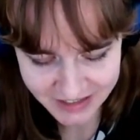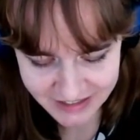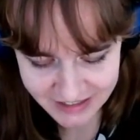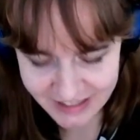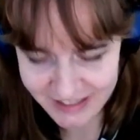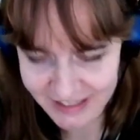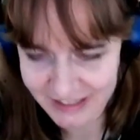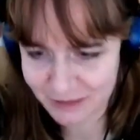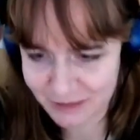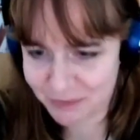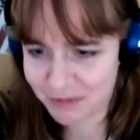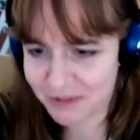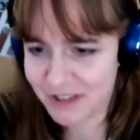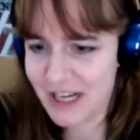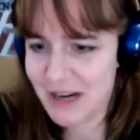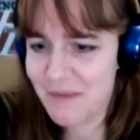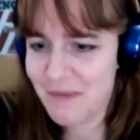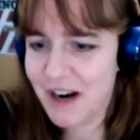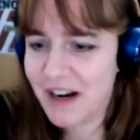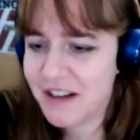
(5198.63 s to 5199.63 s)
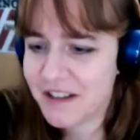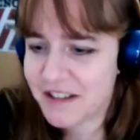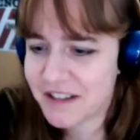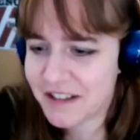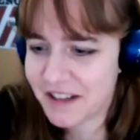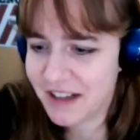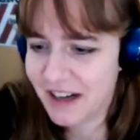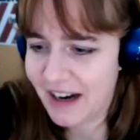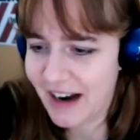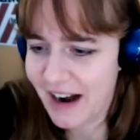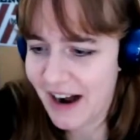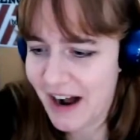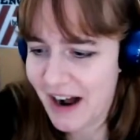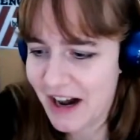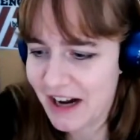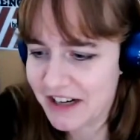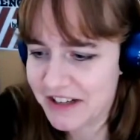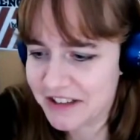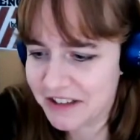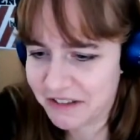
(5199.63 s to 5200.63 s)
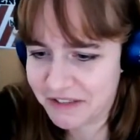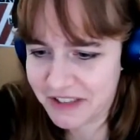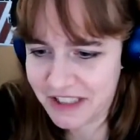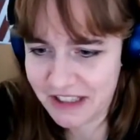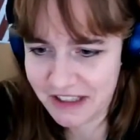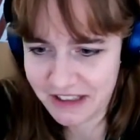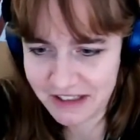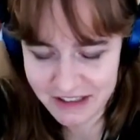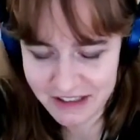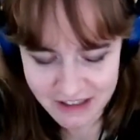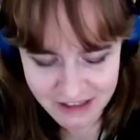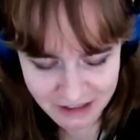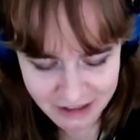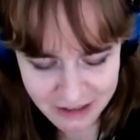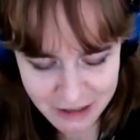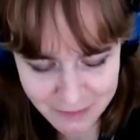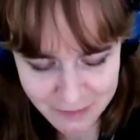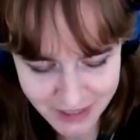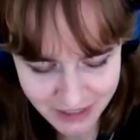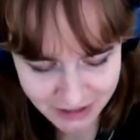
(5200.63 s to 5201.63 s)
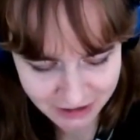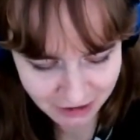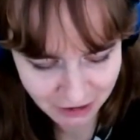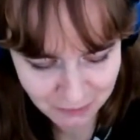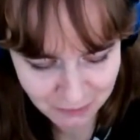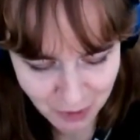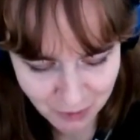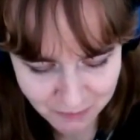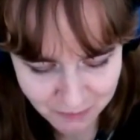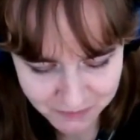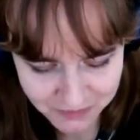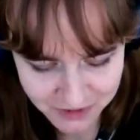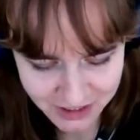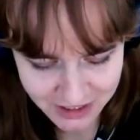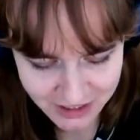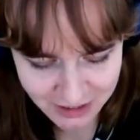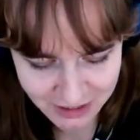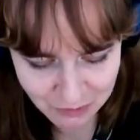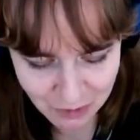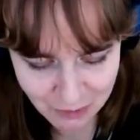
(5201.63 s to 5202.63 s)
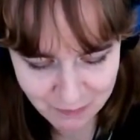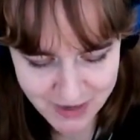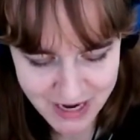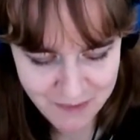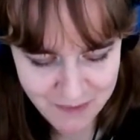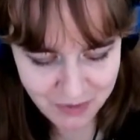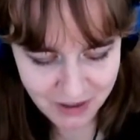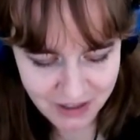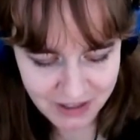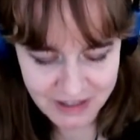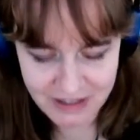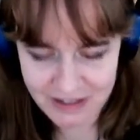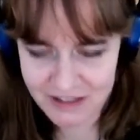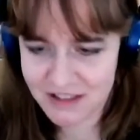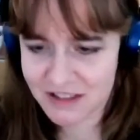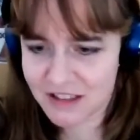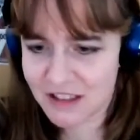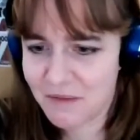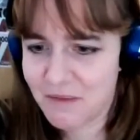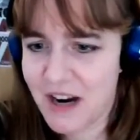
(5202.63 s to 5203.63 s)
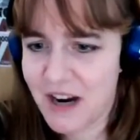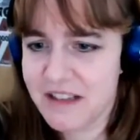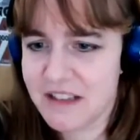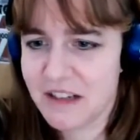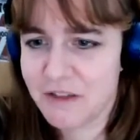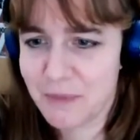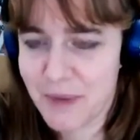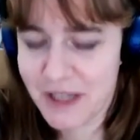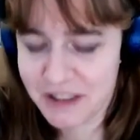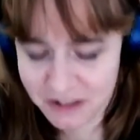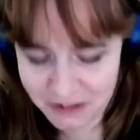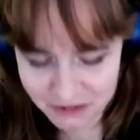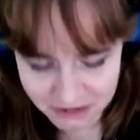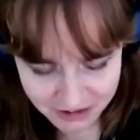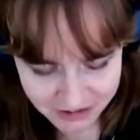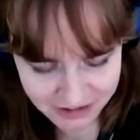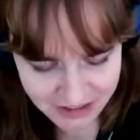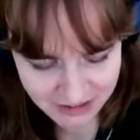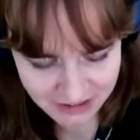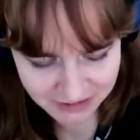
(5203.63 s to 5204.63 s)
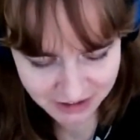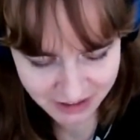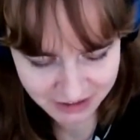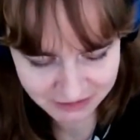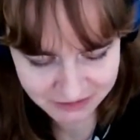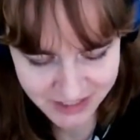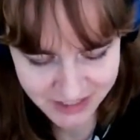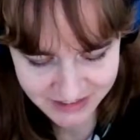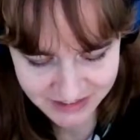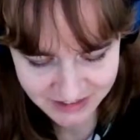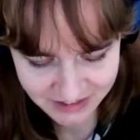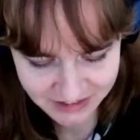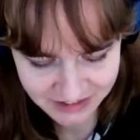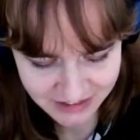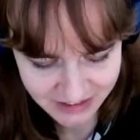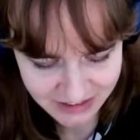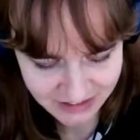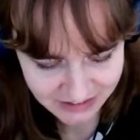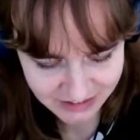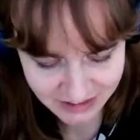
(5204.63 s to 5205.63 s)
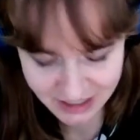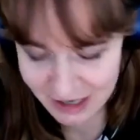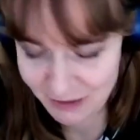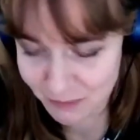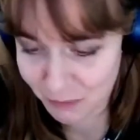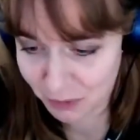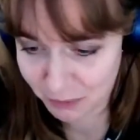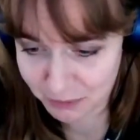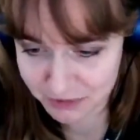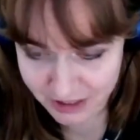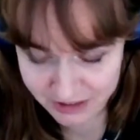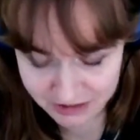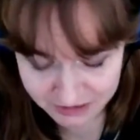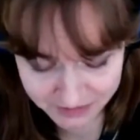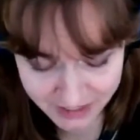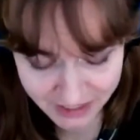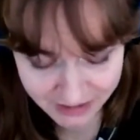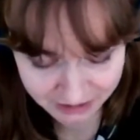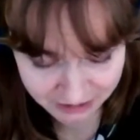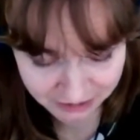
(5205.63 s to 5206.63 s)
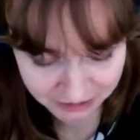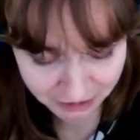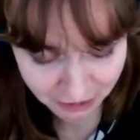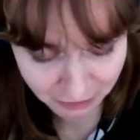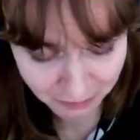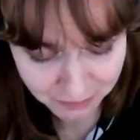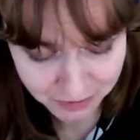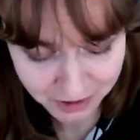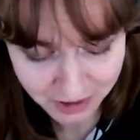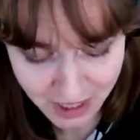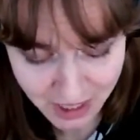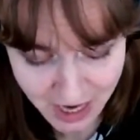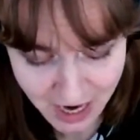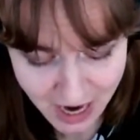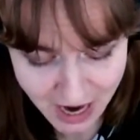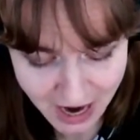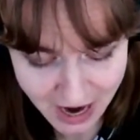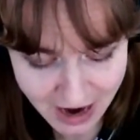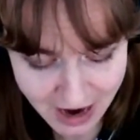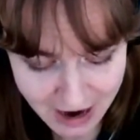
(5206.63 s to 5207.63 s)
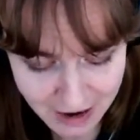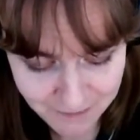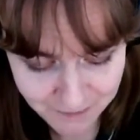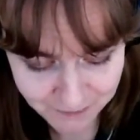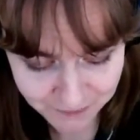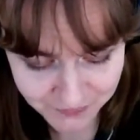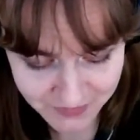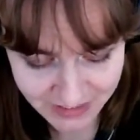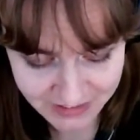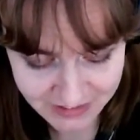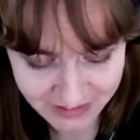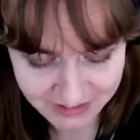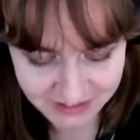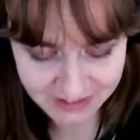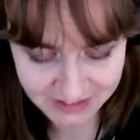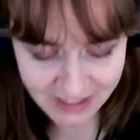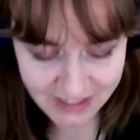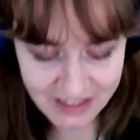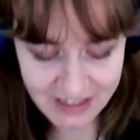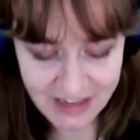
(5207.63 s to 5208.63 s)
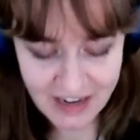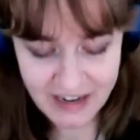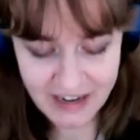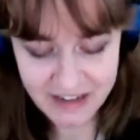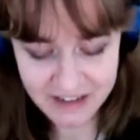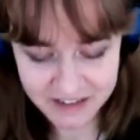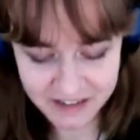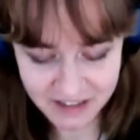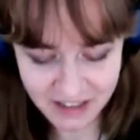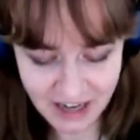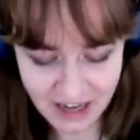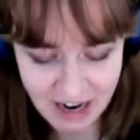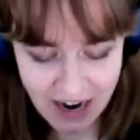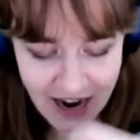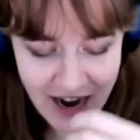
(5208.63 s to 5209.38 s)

years, pretty much, and I think you meet a lot more people, and in some ways have a better quality of life in cities, more chance of getting a job in this day and age.